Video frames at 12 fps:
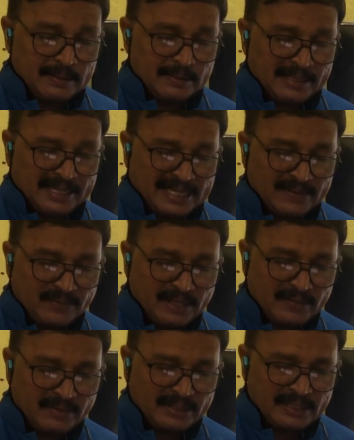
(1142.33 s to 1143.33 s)
interfere
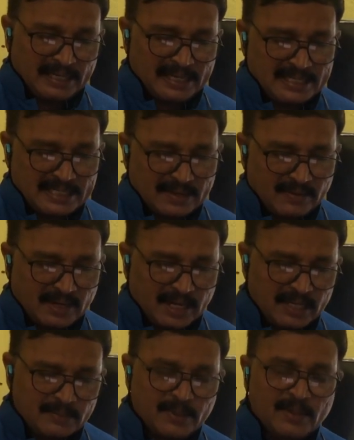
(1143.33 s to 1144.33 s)
with the release of
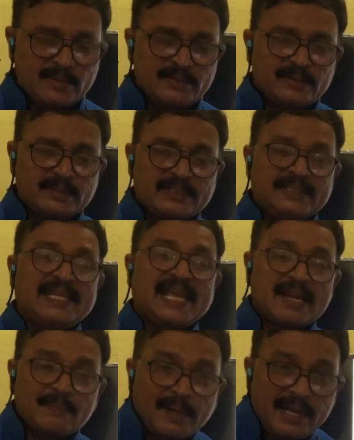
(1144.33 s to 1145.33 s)
hormones,
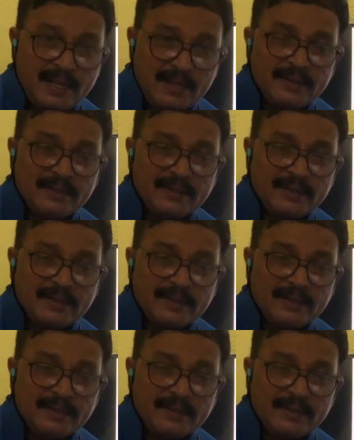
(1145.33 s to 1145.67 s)
thereby